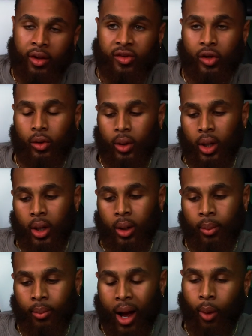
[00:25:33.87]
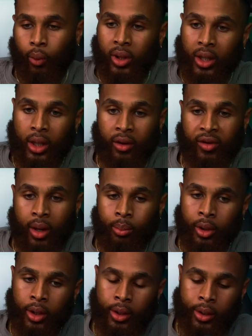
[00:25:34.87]
So I really love that
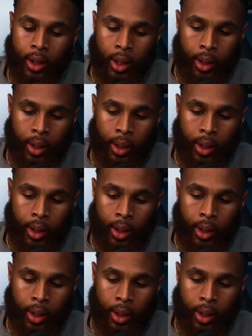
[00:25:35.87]
book.